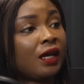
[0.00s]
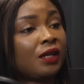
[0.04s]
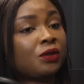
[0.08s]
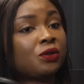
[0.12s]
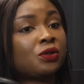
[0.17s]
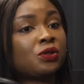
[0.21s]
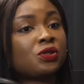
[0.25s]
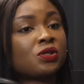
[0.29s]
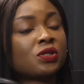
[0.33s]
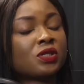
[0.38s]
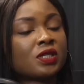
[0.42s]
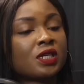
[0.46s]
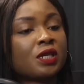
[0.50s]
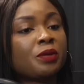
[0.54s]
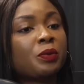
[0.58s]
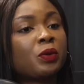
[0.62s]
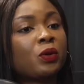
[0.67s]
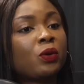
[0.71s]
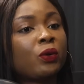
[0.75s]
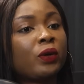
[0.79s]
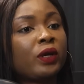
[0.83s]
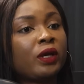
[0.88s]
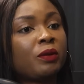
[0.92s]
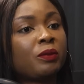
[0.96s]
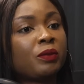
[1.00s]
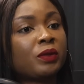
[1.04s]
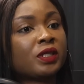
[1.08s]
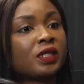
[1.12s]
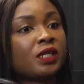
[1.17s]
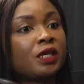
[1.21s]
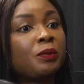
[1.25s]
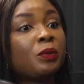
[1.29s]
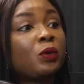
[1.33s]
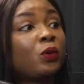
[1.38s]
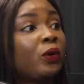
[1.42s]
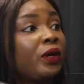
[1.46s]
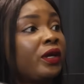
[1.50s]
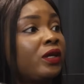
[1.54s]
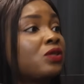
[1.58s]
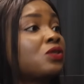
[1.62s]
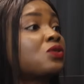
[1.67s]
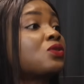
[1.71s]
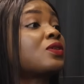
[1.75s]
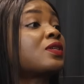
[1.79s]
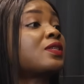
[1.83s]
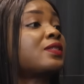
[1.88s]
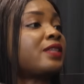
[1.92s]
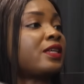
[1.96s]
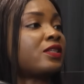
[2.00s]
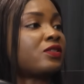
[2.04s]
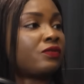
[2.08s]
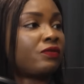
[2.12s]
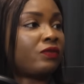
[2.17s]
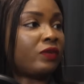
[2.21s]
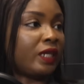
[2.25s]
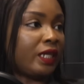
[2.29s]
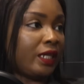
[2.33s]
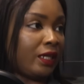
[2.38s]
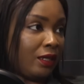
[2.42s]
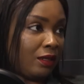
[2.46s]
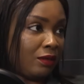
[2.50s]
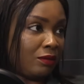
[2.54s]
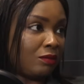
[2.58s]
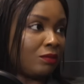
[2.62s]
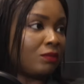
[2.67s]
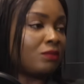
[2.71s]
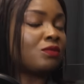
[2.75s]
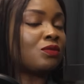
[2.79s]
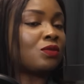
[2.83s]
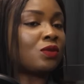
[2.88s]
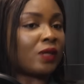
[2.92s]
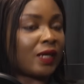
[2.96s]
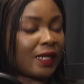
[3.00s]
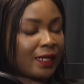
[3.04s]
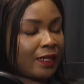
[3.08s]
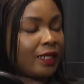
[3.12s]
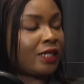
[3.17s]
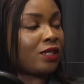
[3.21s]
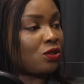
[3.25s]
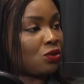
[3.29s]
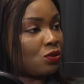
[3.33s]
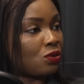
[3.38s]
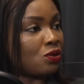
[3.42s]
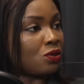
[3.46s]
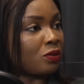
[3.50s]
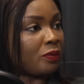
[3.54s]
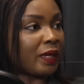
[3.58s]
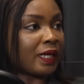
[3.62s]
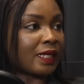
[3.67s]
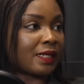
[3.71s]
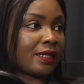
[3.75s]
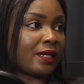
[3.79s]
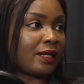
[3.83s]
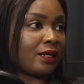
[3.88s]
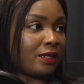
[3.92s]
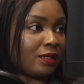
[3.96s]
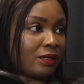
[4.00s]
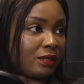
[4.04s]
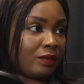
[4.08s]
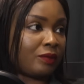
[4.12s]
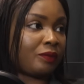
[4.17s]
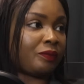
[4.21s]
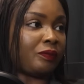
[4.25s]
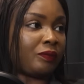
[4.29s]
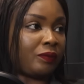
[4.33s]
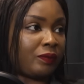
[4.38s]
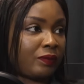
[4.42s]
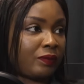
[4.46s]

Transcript: and not just keep going, but keep going successfully, at least to some extent.